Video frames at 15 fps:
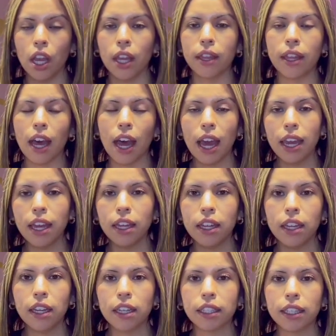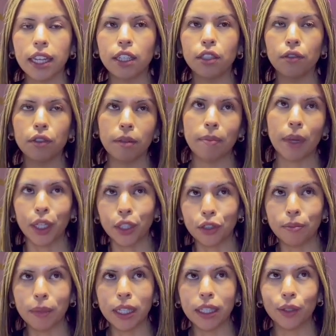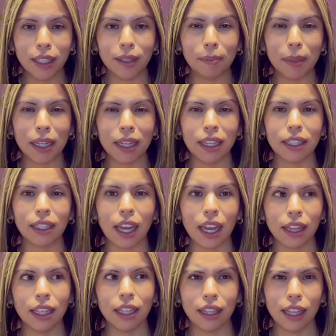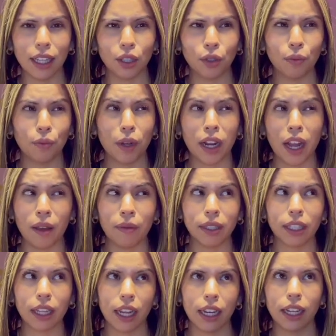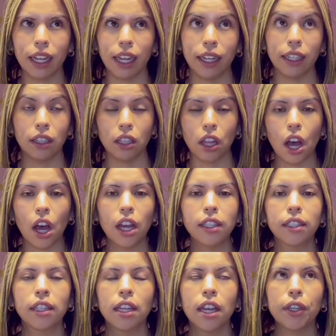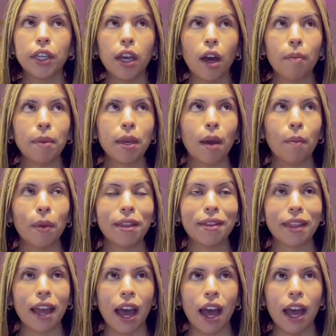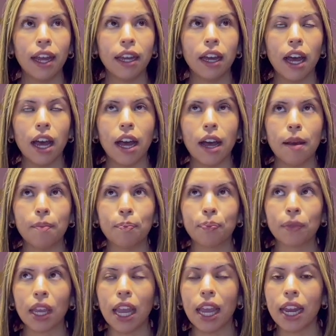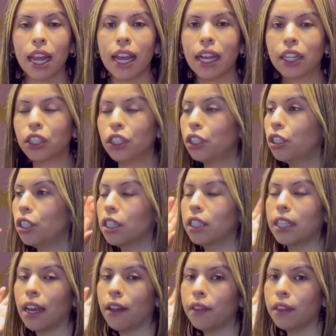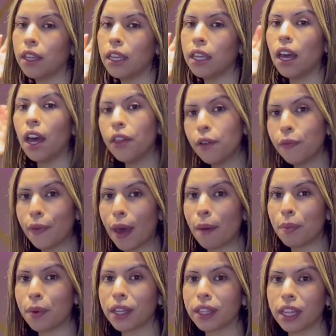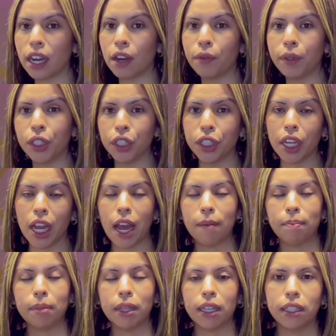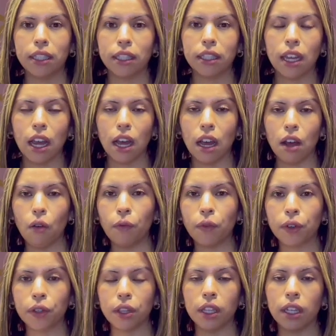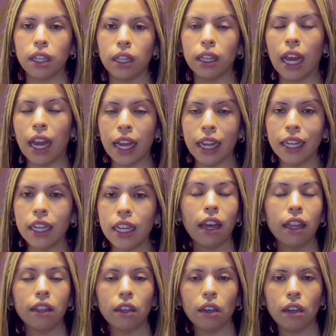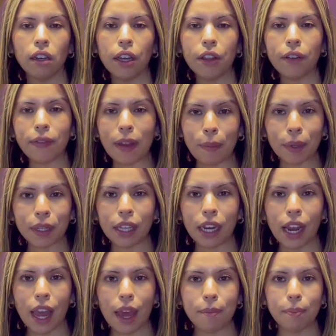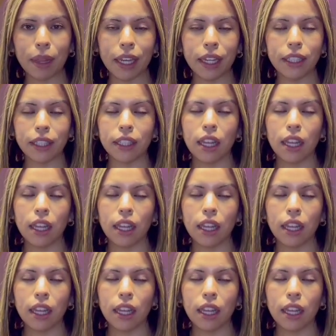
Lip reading: the eye hooks and do the measurements, because I think that's where I was kind of getting lost. He helped me up with that, and I actually took down the other fabric that I originally had placed over the line. The other fabric that I had placed,